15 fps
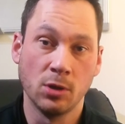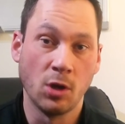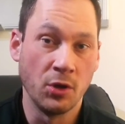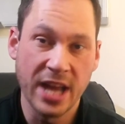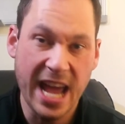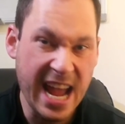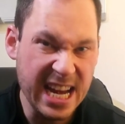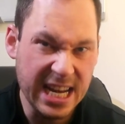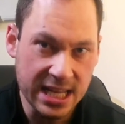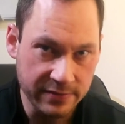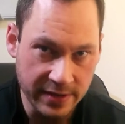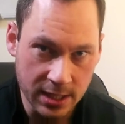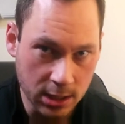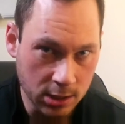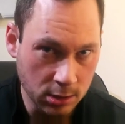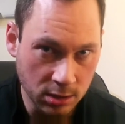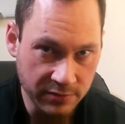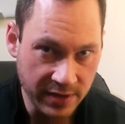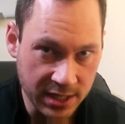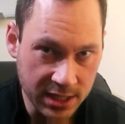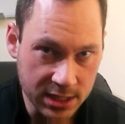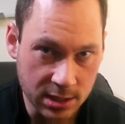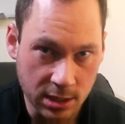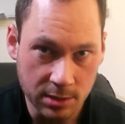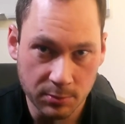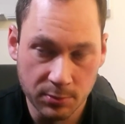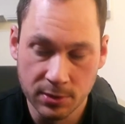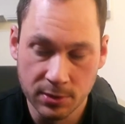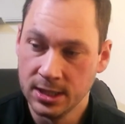on any vehicle of any type.